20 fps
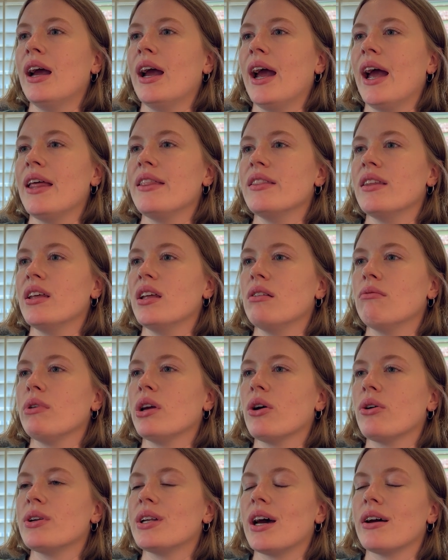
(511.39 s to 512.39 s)
And then we
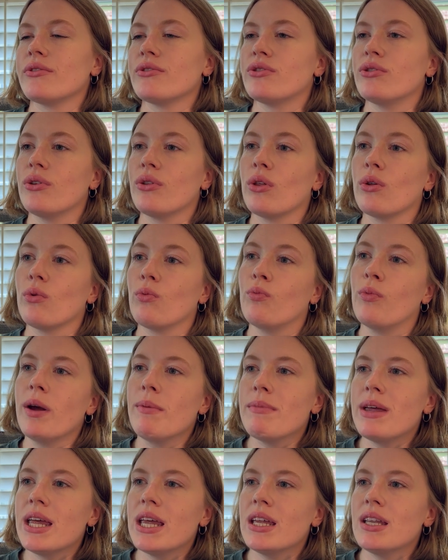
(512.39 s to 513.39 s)
go down to the
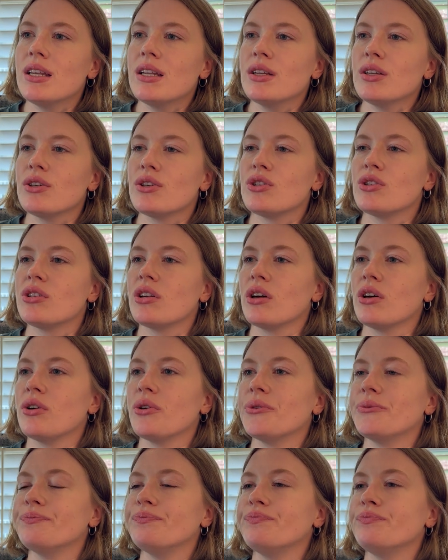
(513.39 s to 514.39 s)
women.
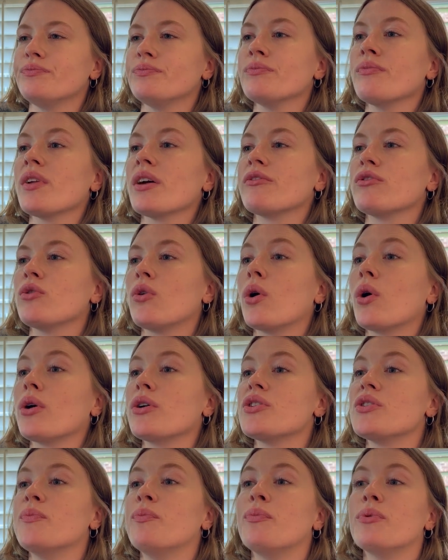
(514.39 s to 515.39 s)
So, of
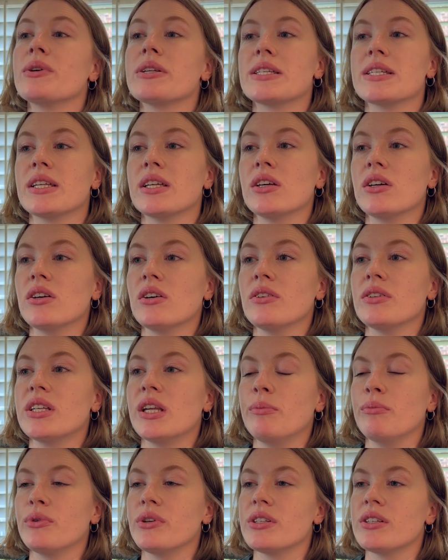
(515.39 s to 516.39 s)
course,
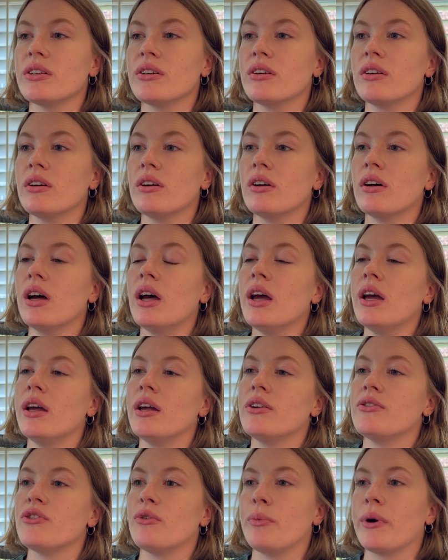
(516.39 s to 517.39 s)
Team Brazil
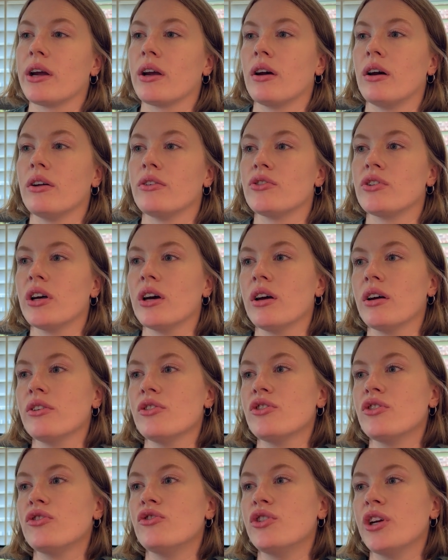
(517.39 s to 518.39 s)
is Rebeca
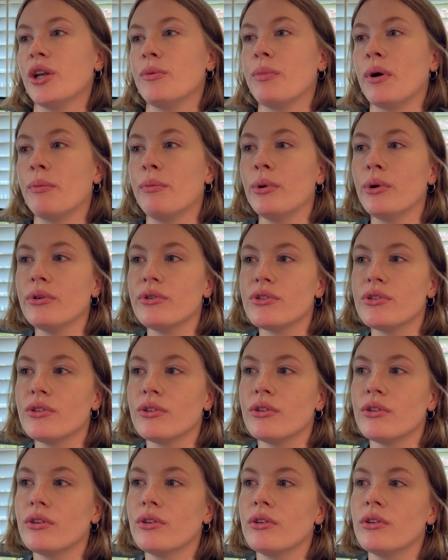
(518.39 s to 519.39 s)
Andrade, Jade
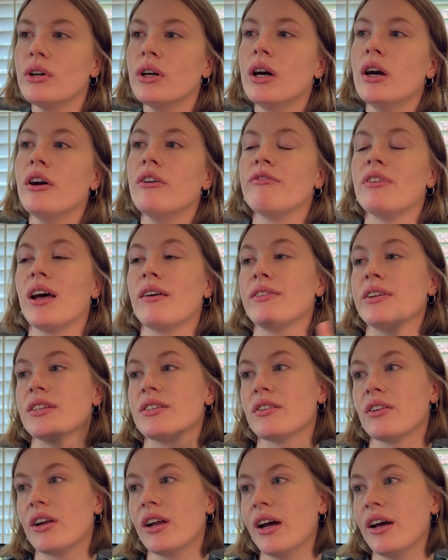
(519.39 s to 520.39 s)
Barboso, Flavia
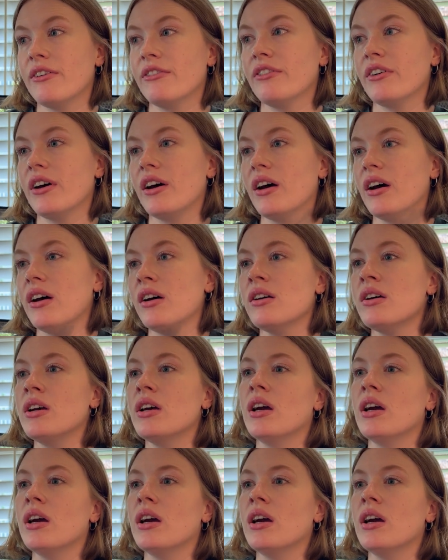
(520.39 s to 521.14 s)
Saraiva.